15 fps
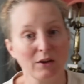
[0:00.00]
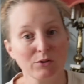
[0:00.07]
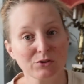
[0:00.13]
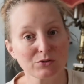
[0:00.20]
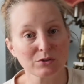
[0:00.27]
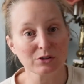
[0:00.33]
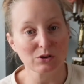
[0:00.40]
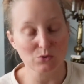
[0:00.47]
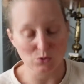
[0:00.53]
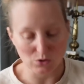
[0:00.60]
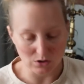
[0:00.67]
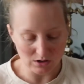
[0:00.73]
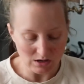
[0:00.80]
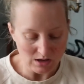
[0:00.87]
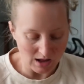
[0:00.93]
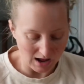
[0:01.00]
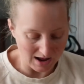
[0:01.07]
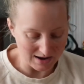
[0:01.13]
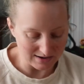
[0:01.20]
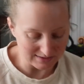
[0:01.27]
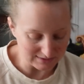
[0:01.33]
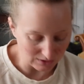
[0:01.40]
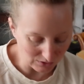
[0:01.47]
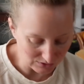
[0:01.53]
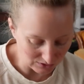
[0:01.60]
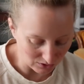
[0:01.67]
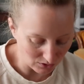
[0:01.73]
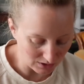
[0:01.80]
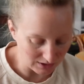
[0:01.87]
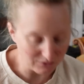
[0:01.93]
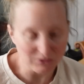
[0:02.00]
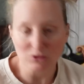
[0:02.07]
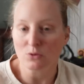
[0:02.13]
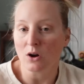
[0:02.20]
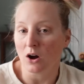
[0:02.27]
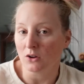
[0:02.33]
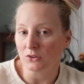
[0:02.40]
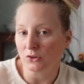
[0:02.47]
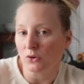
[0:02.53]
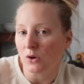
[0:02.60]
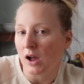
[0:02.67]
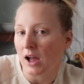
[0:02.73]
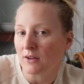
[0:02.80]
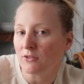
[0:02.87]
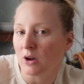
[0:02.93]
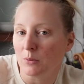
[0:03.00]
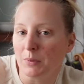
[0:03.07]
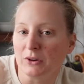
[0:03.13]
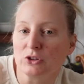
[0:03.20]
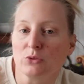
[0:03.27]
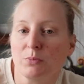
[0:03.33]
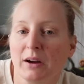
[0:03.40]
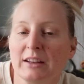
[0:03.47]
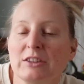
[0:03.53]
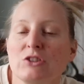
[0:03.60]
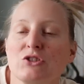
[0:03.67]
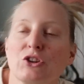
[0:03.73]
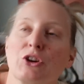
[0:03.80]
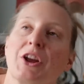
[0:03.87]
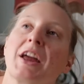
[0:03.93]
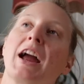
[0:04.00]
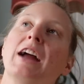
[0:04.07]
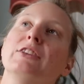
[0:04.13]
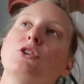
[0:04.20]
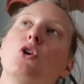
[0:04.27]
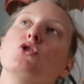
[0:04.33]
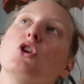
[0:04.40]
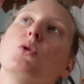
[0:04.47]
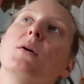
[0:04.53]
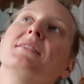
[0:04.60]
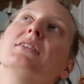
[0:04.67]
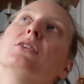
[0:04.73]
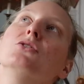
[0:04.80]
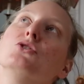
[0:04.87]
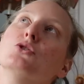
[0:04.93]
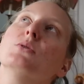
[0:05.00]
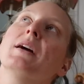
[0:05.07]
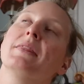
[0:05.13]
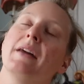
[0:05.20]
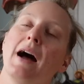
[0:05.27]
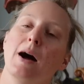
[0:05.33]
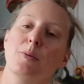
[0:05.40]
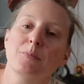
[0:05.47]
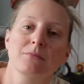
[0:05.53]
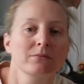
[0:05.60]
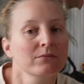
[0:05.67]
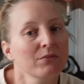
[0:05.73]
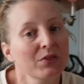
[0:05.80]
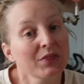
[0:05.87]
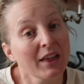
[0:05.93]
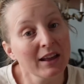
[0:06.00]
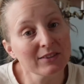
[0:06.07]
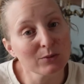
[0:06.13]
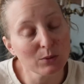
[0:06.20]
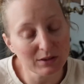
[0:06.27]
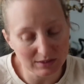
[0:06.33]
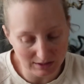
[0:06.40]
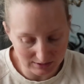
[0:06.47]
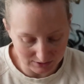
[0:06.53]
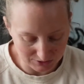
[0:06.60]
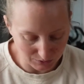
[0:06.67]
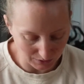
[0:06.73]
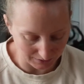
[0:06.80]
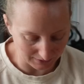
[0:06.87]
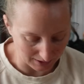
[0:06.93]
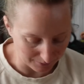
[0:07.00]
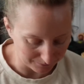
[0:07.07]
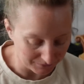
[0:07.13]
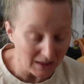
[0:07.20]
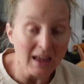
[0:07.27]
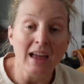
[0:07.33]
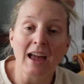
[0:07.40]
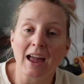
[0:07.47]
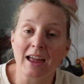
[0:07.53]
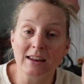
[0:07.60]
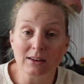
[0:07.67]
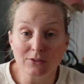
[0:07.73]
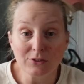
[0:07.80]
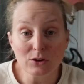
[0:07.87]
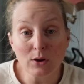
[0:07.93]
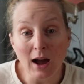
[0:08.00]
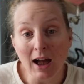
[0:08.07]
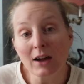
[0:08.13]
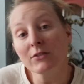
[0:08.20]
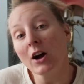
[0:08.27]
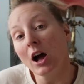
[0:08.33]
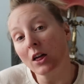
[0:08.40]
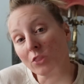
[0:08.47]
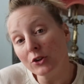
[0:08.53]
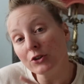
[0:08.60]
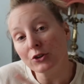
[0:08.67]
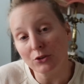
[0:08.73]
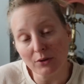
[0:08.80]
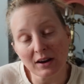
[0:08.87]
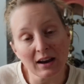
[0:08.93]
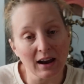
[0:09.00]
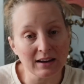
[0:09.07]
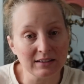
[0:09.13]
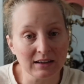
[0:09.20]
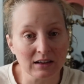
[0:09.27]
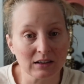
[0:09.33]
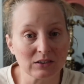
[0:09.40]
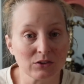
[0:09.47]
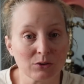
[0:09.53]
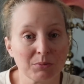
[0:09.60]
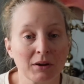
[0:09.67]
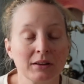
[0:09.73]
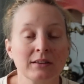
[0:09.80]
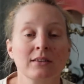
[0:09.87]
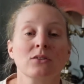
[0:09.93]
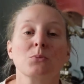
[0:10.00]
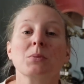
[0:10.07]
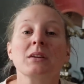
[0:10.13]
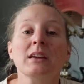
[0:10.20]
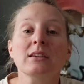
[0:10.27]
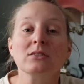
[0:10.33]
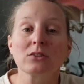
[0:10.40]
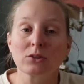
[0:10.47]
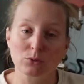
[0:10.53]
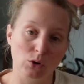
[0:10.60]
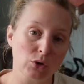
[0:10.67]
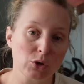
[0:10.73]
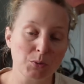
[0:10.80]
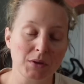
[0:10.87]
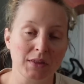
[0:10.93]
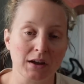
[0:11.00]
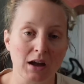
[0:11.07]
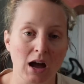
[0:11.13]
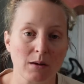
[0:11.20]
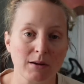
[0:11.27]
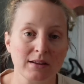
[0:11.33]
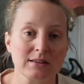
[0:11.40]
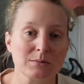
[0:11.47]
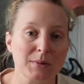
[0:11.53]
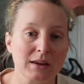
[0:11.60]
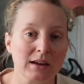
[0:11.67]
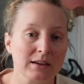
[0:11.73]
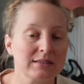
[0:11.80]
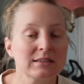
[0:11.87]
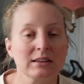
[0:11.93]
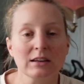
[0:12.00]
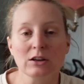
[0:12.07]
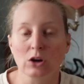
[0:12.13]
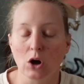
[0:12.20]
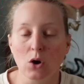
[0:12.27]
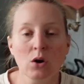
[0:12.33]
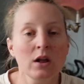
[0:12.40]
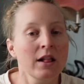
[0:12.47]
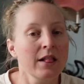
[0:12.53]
was really cool. And it's also, if you also have a bunch of buttons and you're like, I don't know what to do with them, that's one thing to do with them. And if you have other great ideas for buttons, please throw them in the comments, because, you know,